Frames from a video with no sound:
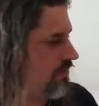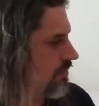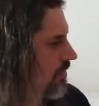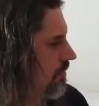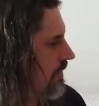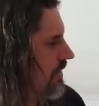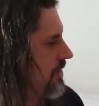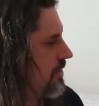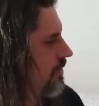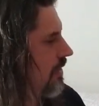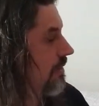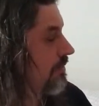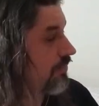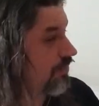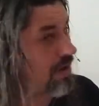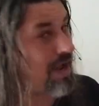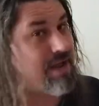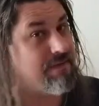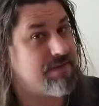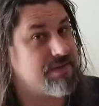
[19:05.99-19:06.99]
When we do our
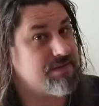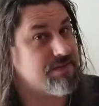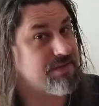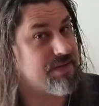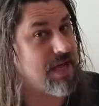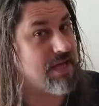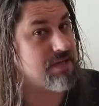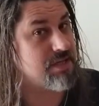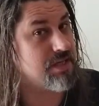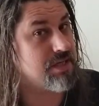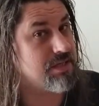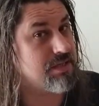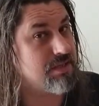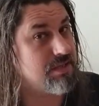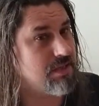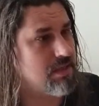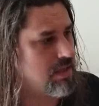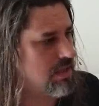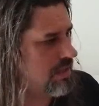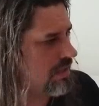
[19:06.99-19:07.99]
private
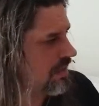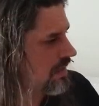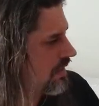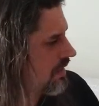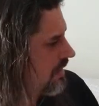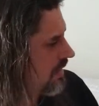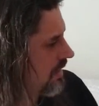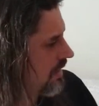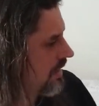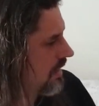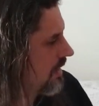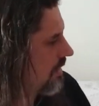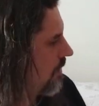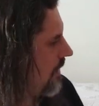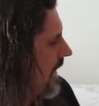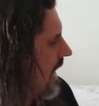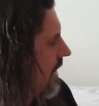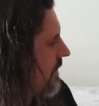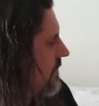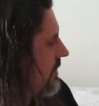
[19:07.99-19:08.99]
sessions,
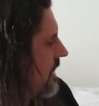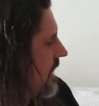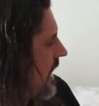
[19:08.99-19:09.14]
we actually